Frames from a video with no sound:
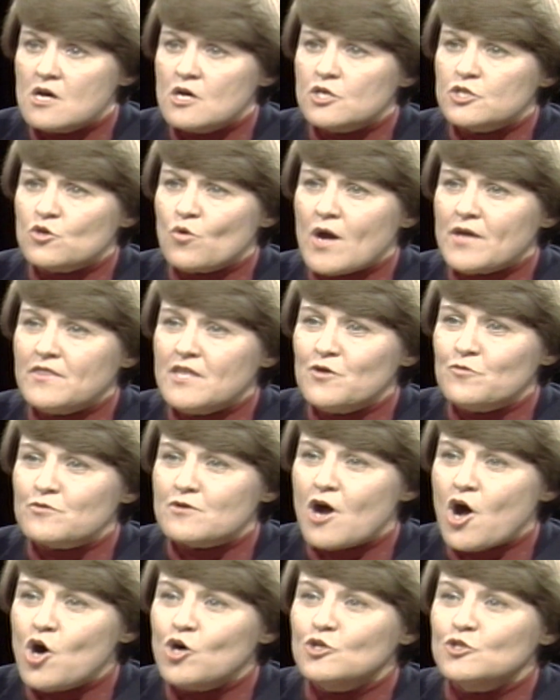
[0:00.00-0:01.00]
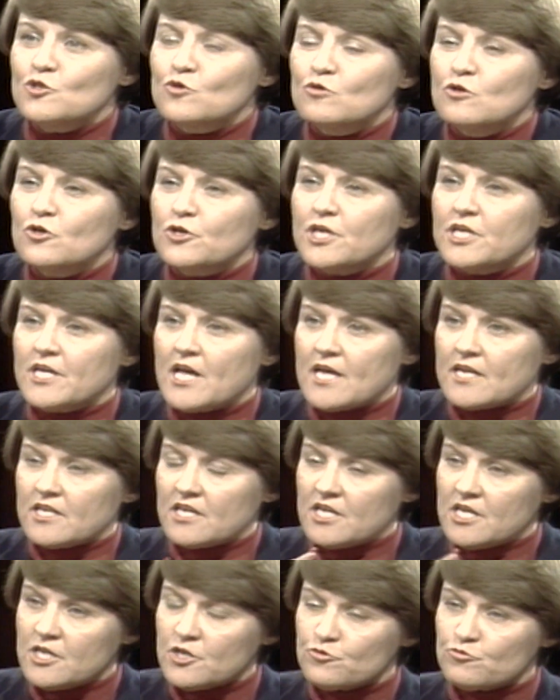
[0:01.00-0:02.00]
So I think we're also looking at
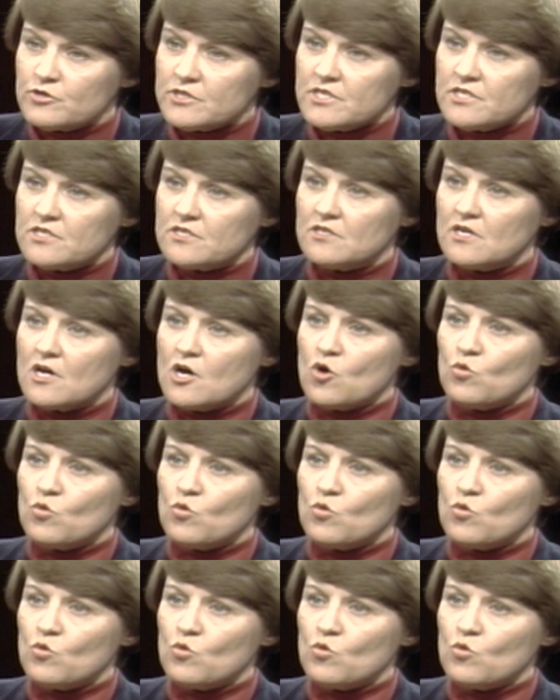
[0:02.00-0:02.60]
interest,